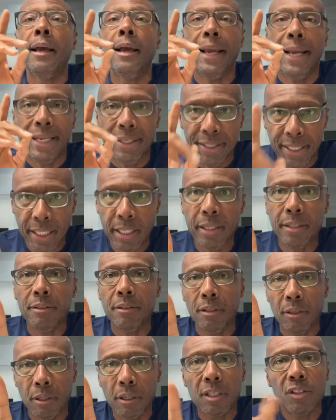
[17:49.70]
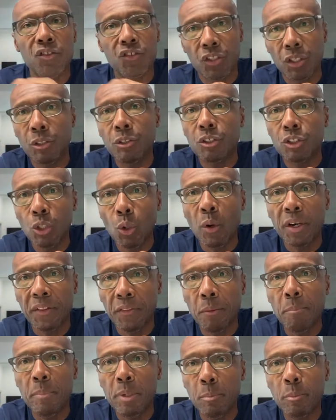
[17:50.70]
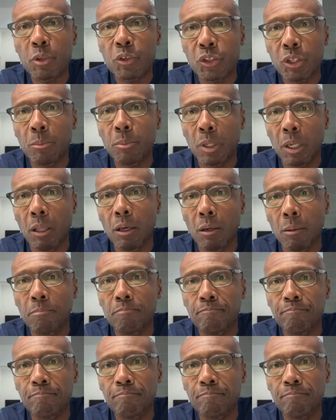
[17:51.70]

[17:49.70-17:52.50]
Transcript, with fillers: And then consider joining the membership club.